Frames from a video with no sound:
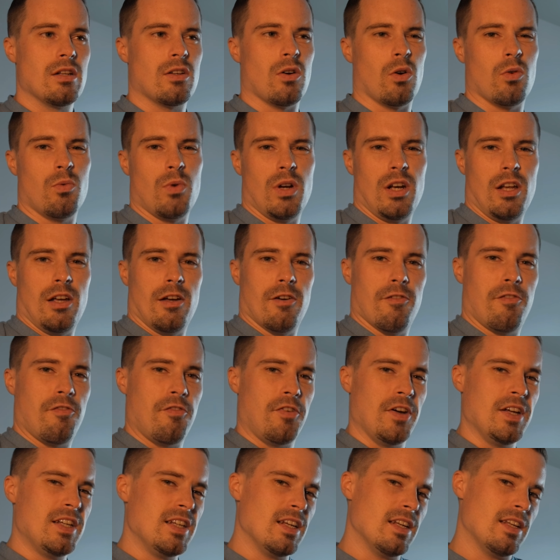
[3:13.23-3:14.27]
don't really
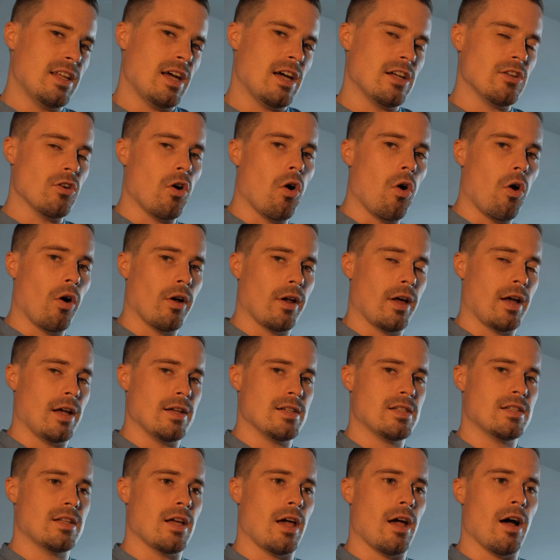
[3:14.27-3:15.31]
fit in that order
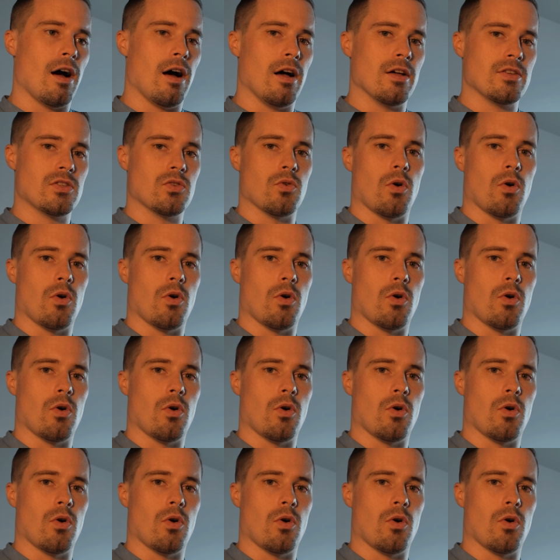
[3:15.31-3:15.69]
as they are.